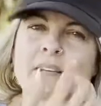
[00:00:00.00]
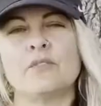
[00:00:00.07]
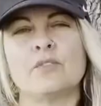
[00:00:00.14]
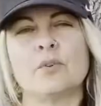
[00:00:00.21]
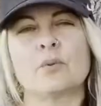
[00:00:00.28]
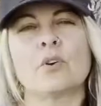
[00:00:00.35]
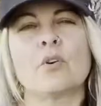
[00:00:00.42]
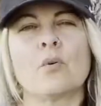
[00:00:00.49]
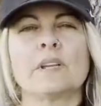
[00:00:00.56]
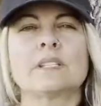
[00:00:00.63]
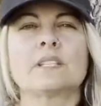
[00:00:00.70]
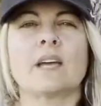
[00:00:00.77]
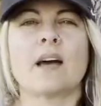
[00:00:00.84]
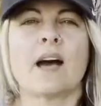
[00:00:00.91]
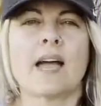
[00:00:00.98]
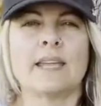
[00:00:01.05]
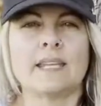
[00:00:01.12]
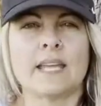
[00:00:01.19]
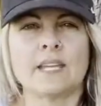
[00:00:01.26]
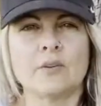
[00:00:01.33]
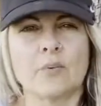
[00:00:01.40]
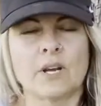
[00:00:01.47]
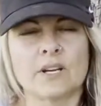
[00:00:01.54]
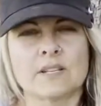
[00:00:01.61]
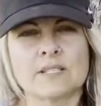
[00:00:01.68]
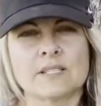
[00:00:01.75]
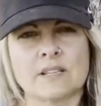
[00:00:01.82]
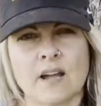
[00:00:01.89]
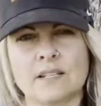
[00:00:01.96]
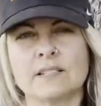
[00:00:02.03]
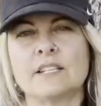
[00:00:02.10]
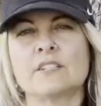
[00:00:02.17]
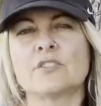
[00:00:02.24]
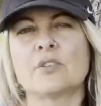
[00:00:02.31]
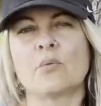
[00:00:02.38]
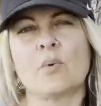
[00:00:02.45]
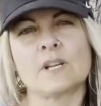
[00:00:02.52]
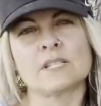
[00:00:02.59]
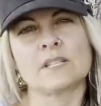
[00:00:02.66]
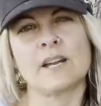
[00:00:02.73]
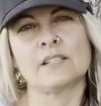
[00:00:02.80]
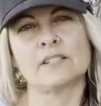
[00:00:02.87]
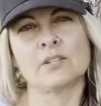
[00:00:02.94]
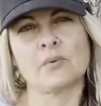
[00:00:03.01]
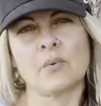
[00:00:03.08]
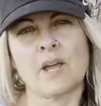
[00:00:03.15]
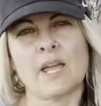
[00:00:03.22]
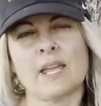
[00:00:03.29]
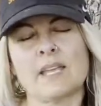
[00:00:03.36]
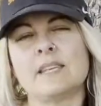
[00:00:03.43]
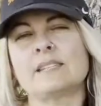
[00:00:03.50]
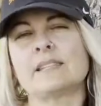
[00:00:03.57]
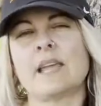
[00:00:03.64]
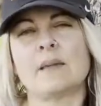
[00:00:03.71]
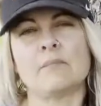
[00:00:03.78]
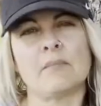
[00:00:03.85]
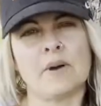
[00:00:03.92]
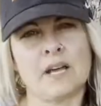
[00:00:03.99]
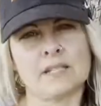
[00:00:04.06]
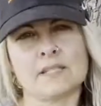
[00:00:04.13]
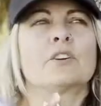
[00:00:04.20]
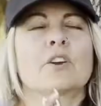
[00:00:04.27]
If you're going to hike anywhere in Scotland, the West Highland Way is a must.